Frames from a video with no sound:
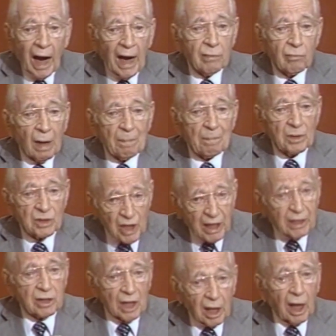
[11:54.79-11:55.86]
I
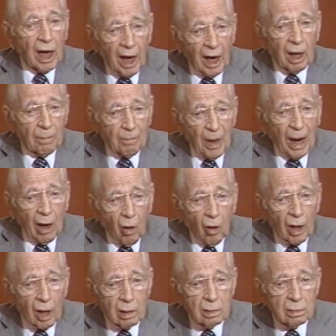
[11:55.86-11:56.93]
represent that higher
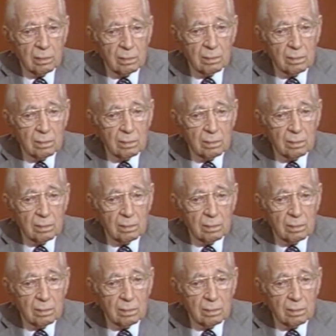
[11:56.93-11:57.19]
power.